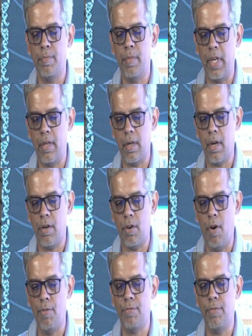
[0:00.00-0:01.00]
better
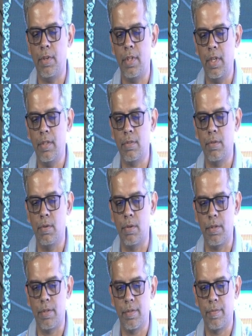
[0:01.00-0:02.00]
cutoffs for these scores.